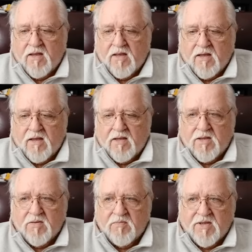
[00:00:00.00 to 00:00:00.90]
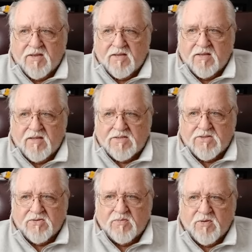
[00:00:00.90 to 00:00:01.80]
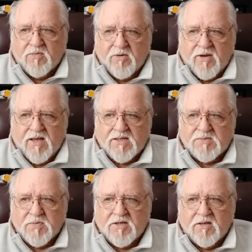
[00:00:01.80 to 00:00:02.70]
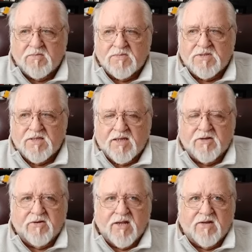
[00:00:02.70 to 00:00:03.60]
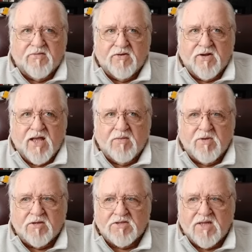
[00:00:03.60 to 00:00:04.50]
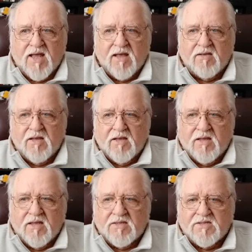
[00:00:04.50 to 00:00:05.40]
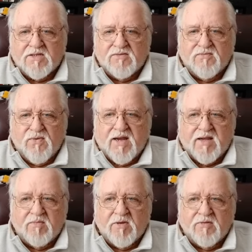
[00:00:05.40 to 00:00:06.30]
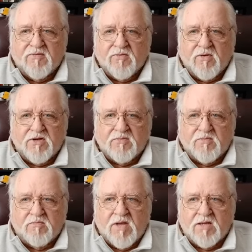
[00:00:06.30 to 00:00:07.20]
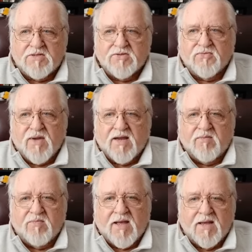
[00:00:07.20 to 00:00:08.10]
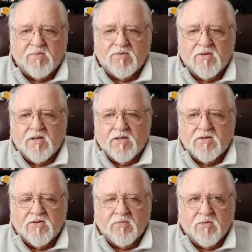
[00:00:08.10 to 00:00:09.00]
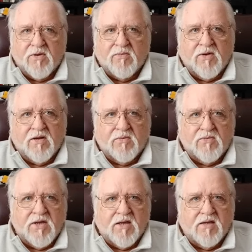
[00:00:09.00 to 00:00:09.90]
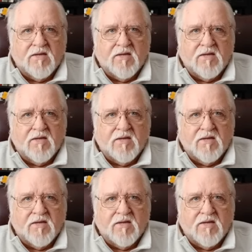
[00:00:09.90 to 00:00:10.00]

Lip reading: But this Gutenberg Press becomes the internet of their day, because now, instead of waiting a month for a monk to write a Bible, you can print one in a week.